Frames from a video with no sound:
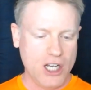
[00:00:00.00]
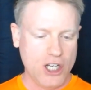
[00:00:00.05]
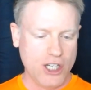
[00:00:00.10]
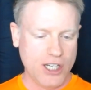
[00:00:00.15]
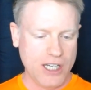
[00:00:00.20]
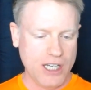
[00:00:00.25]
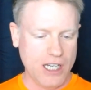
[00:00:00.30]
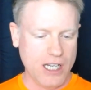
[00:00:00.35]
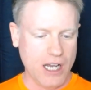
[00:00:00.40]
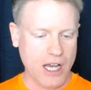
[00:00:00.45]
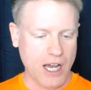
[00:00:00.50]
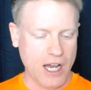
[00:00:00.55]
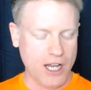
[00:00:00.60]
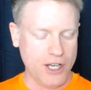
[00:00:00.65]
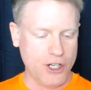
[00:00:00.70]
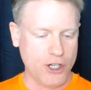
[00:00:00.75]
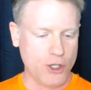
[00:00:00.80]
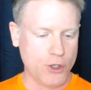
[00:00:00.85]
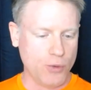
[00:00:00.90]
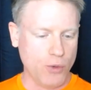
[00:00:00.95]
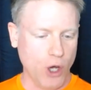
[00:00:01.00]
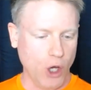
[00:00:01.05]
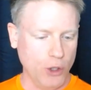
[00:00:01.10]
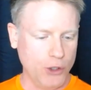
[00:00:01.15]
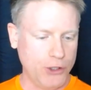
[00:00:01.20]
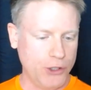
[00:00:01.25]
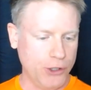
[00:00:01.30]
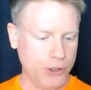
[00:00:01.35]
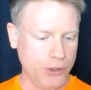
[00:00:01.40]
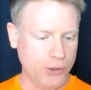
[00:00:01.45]
She just
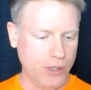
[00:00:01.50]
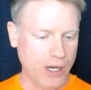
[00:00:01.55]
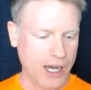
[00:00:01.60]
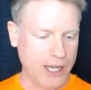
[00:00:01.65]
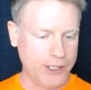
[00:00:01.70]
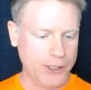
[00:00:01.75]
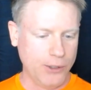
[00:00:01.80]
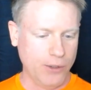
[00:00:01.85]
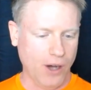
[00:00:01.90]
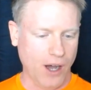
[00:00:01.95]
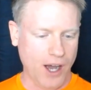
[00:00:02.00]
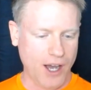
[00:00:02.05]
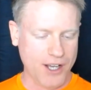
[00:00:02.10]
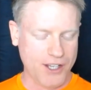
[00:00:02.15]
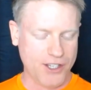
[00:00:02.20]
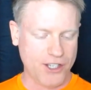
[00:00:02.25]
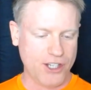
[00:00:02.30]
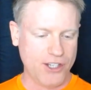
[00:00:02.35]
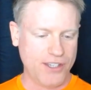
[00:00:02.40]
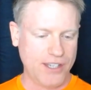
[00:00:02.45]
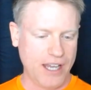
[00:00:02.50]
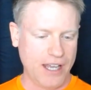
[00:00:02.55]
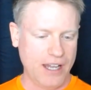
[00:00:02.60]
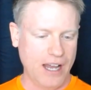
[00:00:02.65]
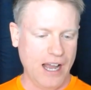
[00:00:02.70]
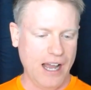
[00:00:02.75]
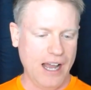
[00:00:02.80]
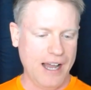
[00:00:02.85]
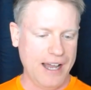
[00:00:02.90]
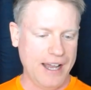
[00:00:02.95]
wrote to us. She said,
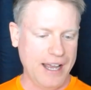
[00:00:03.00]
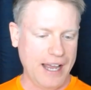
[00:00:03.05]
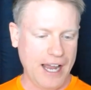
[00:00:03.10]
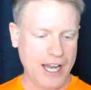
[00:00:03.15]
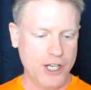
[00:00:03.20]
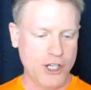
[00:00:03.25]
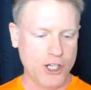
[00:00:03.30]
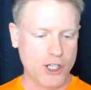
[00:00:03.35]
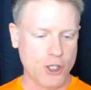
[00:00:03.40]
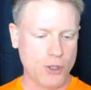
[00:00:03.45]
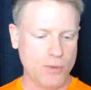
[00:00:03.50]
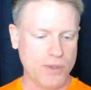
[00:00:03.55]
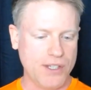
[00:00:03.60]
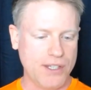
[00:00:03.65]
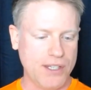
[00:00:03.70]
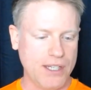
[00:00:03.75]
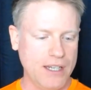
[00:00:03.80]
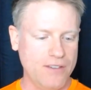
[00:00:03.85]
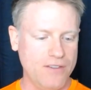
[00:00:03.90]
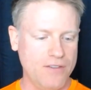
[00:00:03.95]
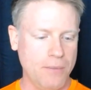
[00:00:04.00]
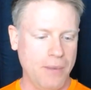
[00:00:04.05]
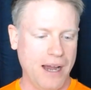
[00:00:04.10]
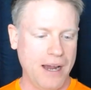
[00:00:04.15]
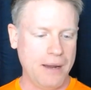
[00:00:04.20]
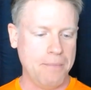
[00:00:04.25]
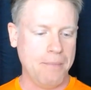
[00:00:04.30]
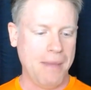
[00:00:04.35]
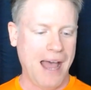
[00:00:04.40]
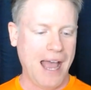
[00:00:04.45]
I just received
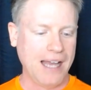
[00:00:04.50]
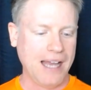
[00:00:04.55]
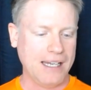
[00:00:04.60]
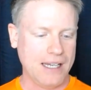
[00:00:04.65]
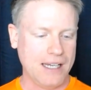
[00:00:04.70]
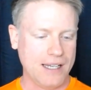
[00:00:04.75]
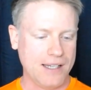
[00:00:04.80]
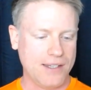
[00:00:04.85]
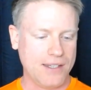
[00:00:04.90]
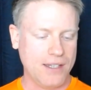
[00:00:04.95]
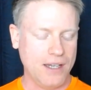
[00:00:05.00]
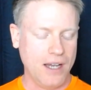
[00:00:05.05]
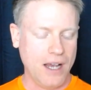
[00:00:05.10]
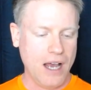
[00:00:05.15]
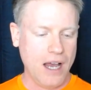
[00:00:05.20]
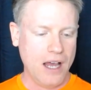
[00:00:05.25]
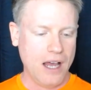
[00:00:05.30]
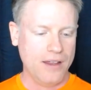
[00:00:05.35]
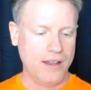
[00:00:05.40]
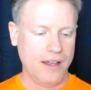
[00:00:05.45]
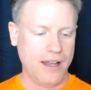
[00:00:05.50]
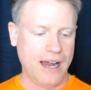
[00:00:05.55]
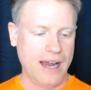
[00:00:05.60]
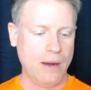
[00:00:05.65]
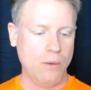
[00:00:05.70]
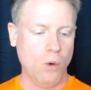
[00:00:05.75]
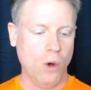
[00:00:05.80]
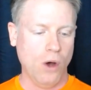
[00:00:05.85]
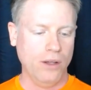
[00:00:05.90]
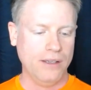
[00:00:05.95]
my magnets that I
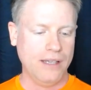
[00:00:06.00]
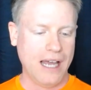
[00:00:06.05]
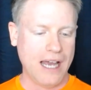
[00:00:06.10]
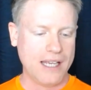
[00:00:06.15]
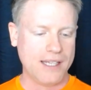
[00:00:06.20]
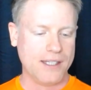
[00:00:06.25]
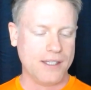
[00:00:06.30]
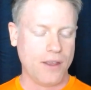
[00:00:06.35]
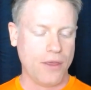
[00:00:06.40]
won last